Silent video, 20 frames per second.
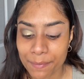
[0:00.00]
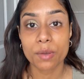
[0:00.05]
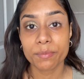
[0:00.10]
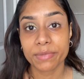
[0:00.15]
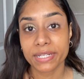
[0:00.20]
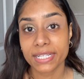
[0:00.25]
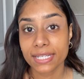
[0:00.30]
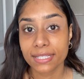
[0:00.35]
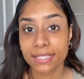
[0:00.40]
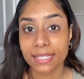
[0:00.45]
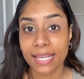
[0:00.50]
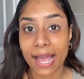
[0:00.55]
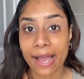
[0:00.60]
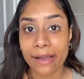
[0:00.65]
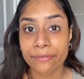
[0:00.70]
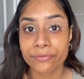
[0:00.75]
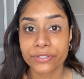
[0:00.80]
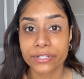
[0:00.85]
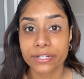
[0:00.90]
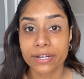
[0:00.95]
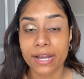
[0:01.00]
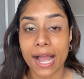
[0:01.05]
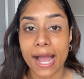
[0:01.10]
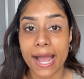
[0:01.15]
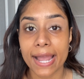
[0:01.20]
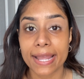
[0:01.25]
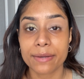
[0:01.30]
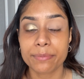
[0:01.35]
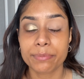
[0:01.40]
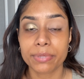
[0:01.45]
Immediately after
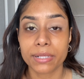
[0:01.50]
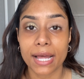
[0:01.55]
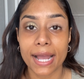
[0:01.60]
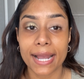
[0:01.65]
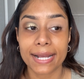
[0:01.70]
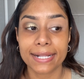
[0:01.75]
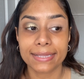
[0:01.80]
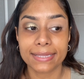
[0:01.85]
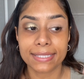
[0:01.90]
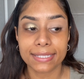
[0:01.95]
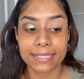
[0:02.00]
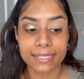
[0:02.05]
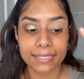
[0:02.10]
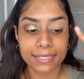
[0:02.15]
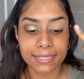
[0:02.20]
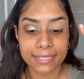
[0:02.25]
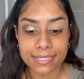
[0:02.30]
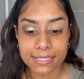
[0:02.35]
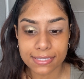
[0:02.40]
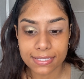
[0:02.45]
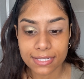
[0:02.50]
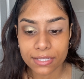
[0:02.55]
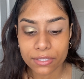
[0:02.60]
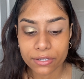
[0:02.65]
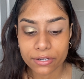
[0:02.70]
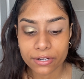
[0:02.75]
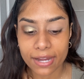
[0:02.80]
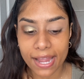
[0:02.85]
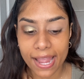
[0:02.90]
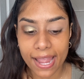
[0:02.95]
I applied the
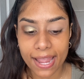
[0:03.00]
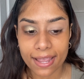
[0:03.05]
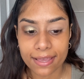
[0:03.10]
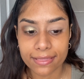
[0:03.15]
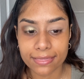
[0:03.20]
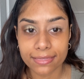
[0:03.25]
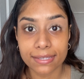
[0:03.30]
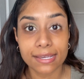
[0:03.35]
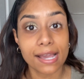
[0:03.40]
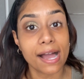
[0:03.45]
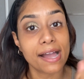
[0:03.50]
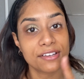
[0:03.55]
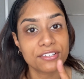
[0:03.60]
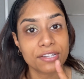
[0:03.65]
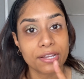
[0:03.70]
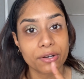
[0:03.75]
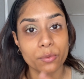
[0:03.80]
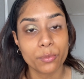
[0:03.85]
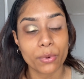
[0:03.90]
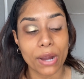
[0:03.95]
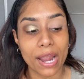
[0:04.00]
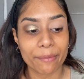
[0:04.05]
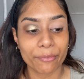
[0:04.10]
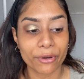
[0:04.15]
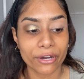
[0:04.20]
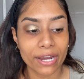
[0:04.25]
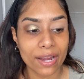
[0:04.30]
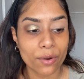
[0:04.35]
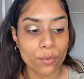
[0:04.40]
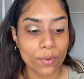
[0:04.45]
concealer and the eyeshadow
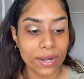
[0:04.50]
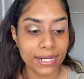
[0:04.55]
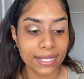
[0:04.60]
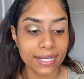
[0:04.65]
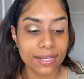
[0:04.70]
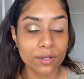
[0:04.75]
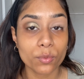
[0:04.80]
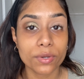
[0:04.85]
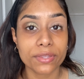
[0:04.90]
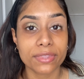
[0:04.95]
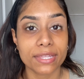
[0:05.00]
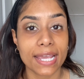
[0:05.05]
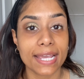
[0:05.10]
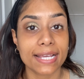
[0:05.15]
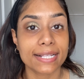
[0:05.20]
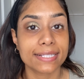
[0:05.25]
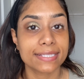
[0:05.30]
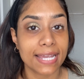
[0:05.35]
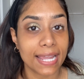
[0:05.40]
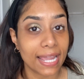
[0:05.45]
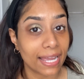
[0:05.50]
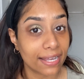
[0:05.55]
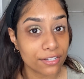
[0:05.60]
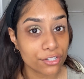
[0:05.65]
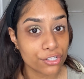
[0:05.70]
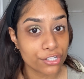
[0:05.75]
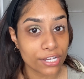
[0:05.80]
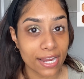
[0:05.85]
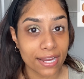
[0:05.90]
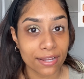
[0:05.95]
primer, I went in with a tan
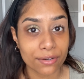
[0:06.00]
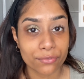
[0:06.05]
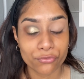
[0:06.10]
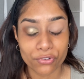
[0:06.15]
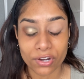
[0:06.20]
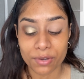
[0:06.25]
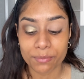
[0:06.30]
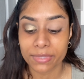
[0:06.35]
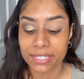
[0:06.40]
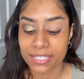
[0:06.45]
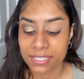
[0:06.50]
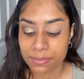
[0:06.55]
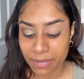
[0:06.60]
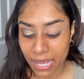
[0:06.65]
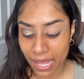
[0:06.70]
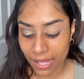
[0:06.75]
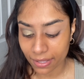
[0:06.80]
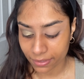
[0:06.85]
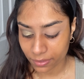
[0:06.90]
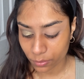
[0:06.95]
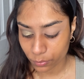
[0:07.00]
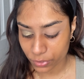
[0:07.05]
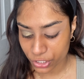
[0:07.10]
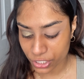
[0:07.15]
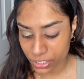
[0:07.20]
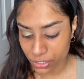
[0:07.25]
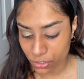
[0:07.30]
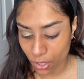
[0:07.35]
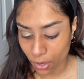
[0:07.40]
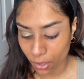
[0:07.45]
shade from this palette, which
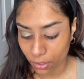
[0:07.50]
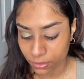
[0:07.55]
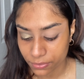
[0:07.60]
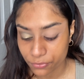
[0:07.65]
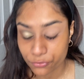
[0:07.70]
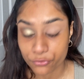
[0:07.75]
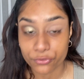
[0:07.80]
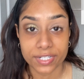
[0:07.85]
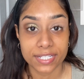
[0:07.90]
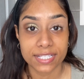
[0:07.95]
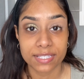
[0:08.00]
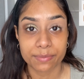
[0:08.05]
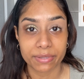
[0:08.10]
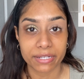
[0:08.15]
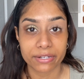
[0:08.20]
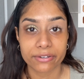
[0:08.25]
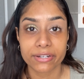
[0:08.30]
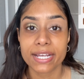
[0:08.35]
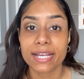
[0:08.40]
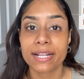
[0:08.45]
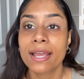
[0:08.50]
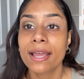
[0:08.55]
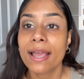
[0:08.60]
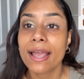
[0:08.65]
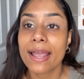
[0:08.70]
is called Free Spirit.